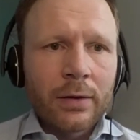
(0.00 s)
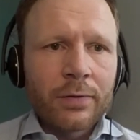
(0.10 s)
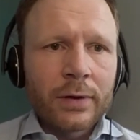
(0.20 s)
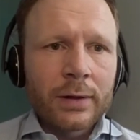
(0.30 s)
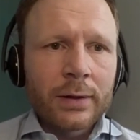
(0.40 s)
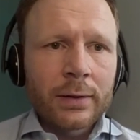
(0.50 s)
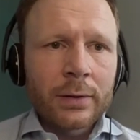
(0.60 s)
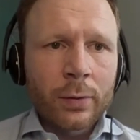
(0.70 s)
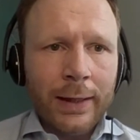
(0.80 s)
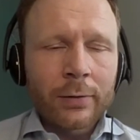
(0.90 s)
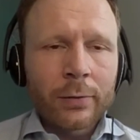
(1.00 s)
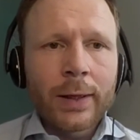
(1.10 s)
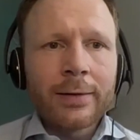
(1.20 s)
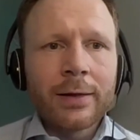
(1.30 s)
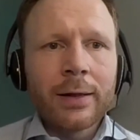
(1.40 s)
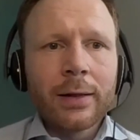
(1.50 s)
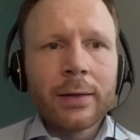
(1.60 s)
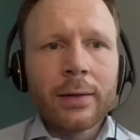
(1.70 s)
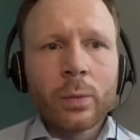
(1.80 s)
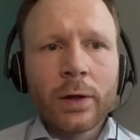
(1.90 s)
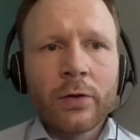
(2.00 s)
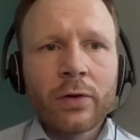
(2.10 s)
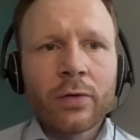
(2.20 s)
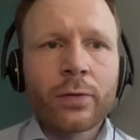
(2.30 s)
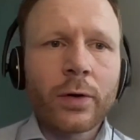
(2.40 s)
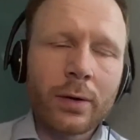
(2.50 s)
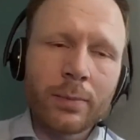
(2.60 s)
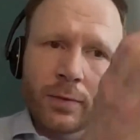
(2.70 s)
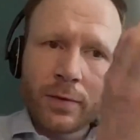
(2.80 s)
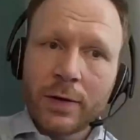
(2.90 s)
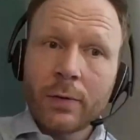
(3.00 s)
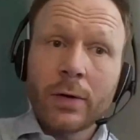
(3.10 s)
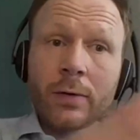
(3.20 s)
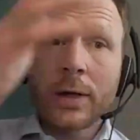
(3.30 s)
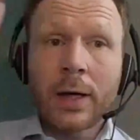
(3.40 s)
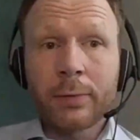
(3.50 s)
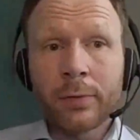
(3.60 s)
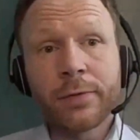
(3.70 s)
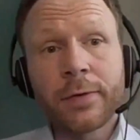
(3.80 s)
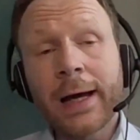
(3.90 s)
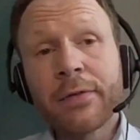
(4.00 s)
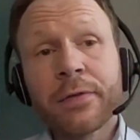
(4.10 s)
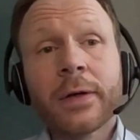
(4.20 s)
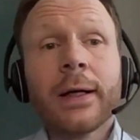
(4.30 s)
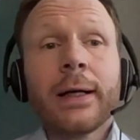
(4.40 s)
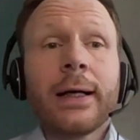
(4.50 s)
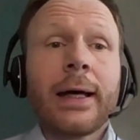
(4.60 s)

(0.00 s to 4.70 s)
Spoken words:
give a credit rating which is from 0 up to 5,